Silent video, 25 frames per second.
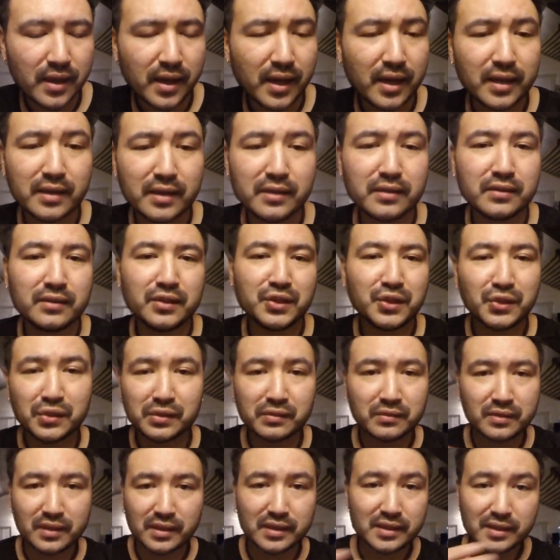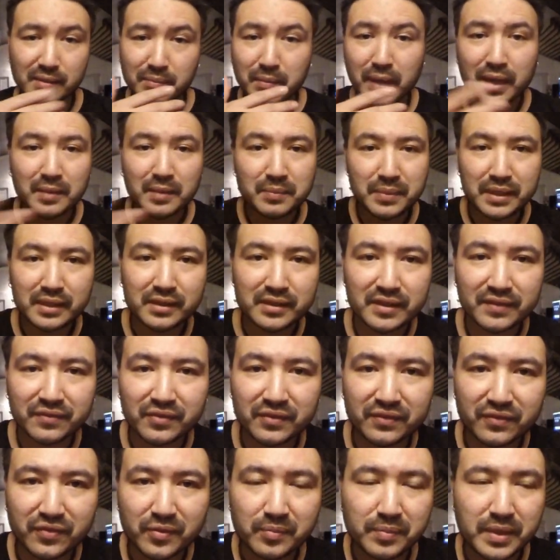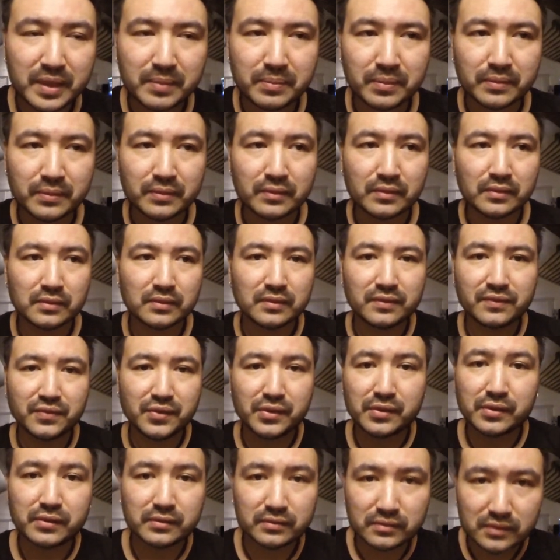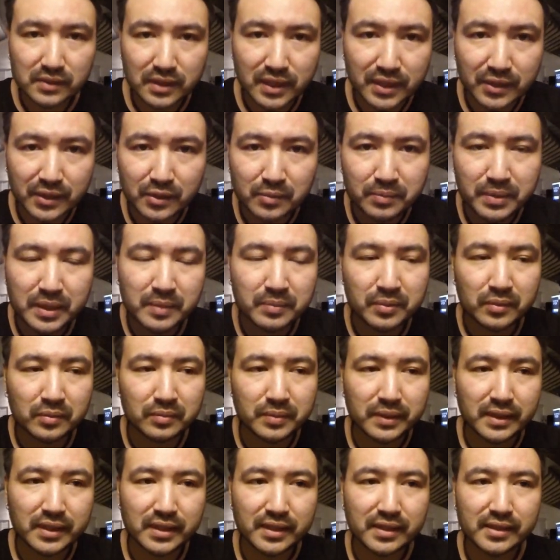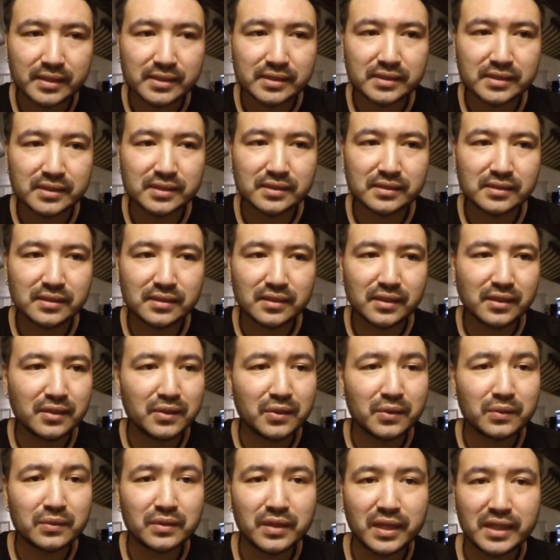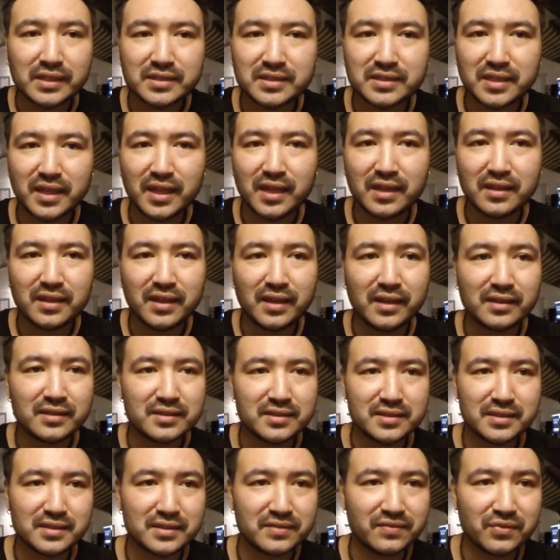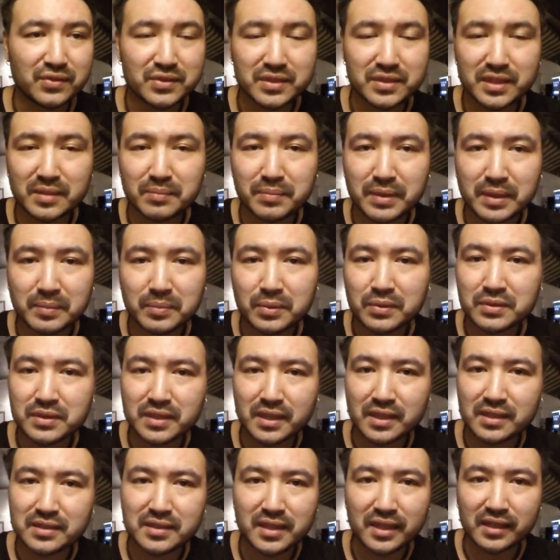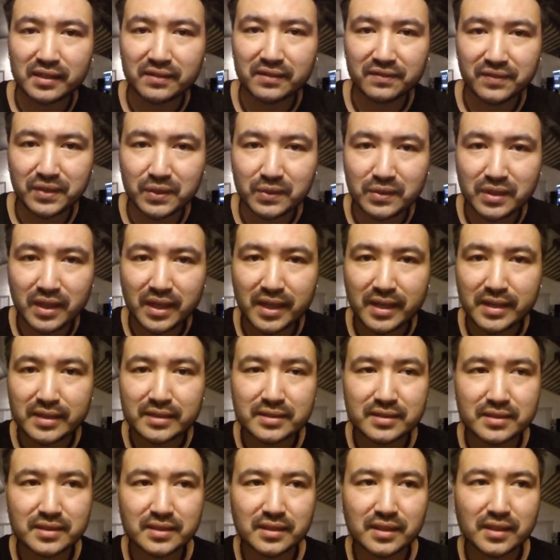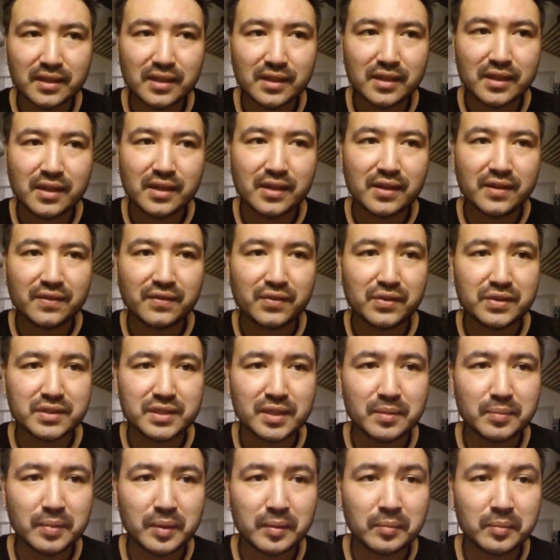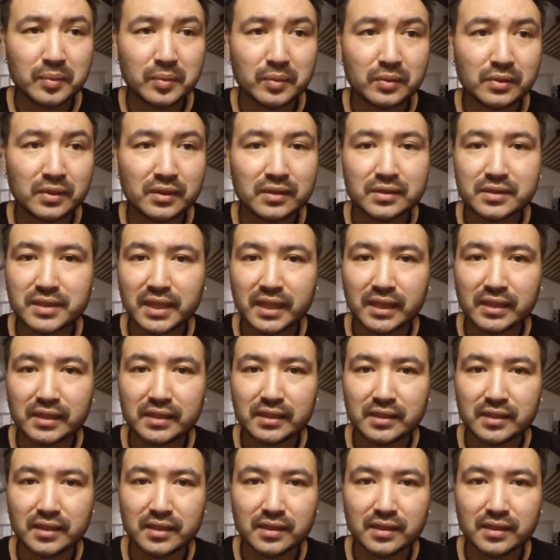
And it might be different for other people, because they say that for some people it's going to take a few days, for some people it'll take